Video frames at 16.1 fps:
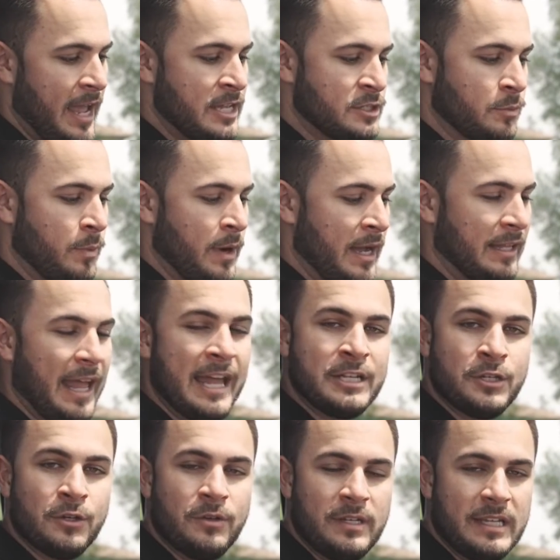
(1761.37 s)
as well
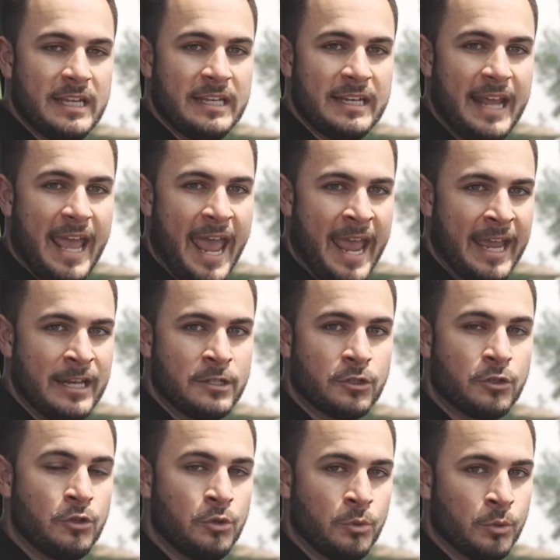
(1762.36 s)
as your heated
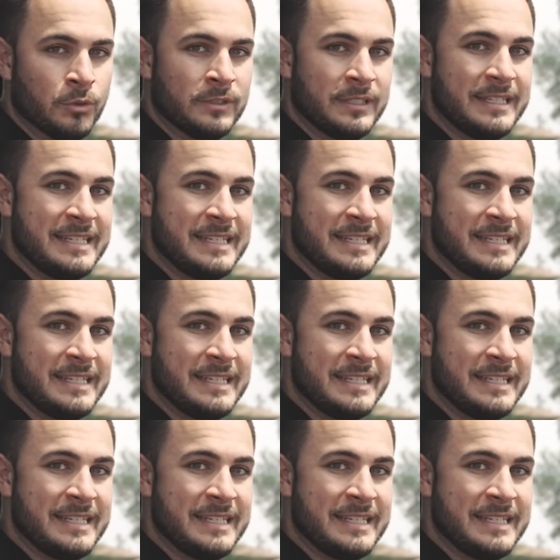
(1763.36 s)
and cooled